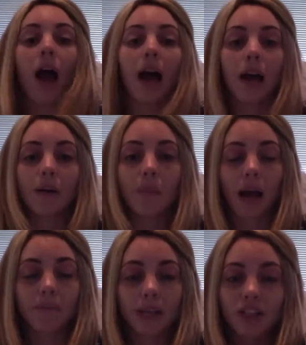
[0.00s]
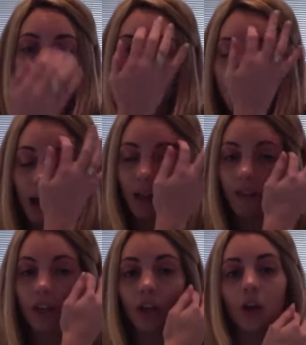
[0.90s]
I mentioned it in my other
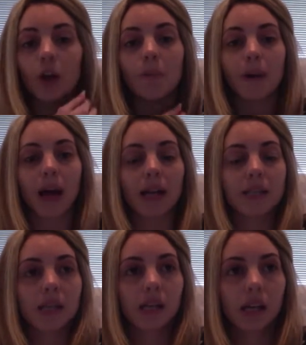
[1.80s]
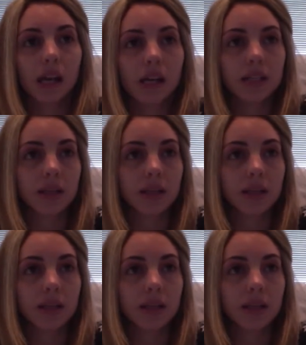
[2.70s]
video, but it is